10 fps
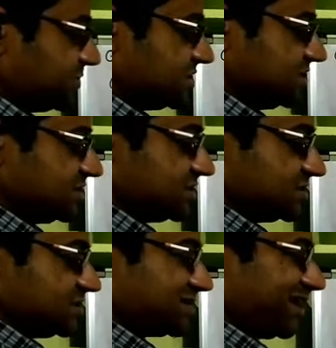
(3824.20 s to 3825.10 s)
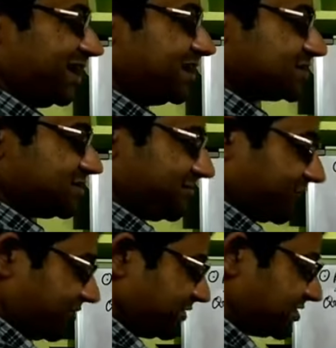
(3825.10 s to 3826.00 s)
much distance, this radius
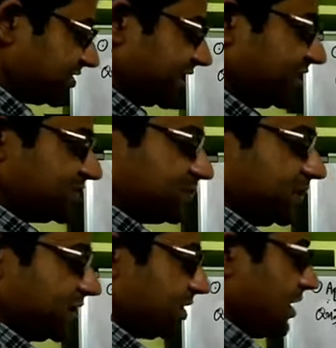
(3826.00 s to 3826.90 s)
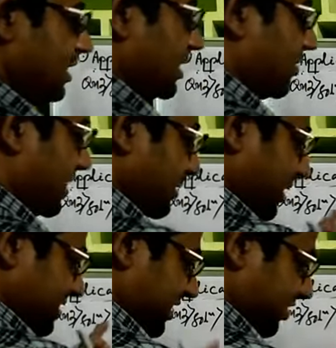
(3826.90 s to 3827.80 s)
of this red sphere or
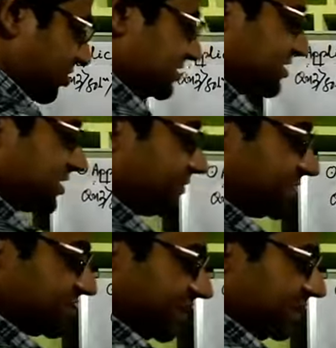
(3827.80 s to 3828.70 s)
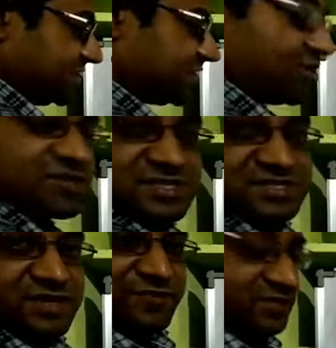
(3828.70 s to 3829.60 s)
imaginary Gaussian surface. Red is a Gaussian
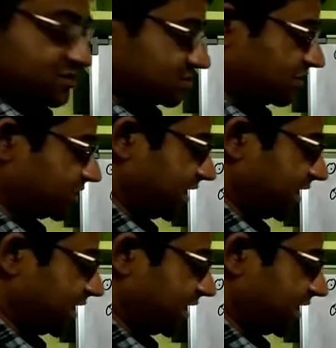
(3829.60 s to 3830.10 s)
surface, it's not